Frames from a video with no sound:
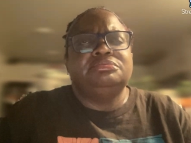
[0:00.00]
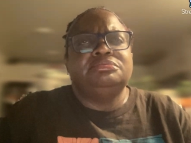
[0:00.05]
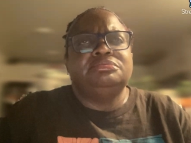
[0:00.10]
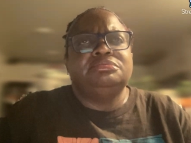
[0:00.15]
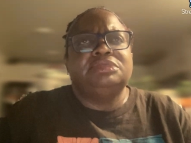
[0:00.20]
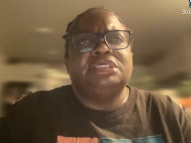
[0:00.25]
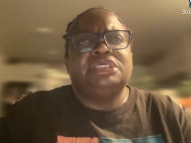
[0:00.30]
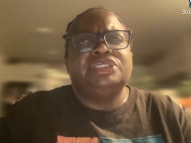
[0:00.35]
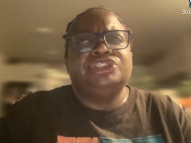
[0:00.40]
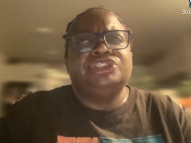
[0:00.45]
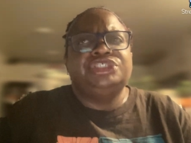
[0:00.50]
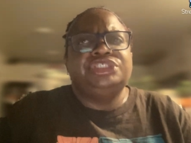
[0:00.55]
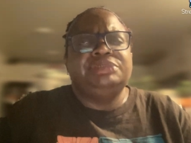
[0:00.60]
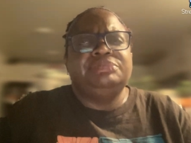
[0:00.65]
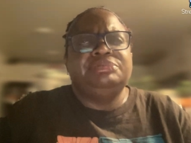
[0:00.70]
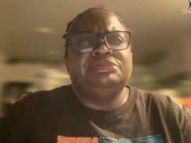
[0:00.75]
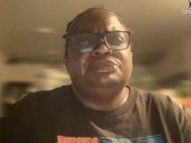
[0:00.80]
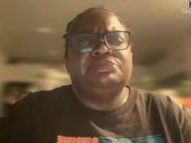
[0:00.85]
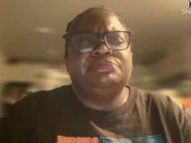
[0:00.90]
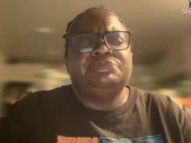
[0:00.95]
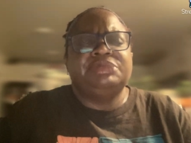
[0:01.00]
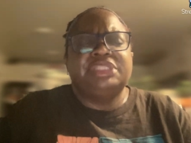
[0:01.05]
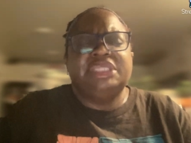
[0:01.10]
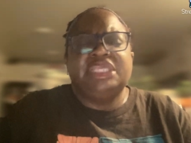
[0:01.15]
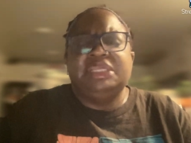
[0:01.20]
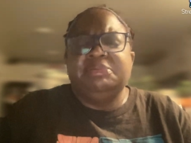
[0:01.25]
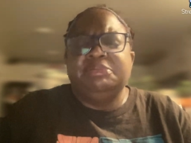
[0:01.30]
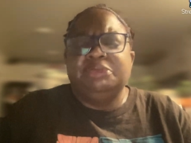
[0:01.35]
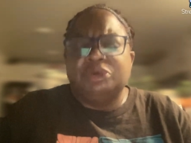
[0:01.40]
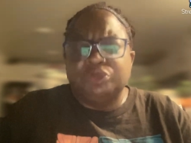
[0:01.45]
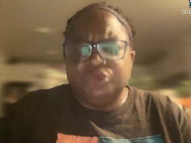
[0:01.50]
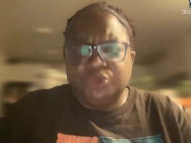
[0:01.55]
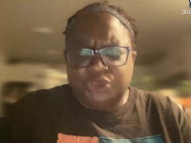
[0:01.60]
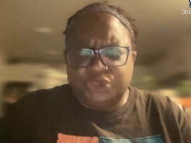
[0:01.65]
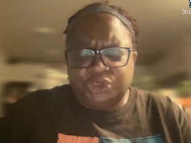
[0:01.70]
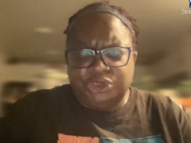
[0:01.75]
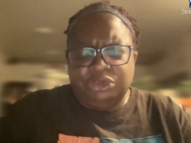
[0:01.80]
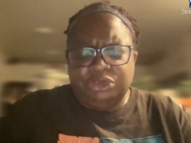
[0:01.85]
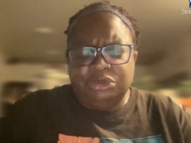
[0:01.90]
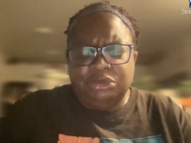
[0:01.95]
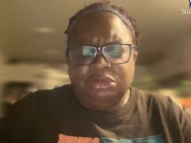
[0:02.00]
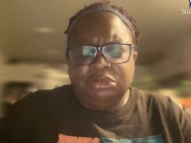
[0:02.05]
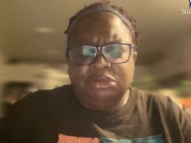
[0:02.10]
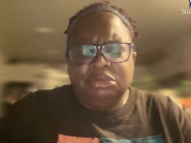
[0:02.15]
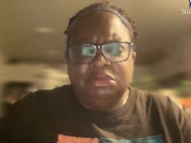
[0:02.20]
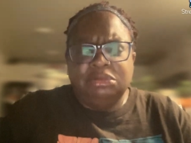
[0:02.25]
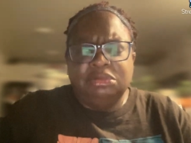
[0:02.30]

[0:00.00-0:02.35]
because she was really emotional,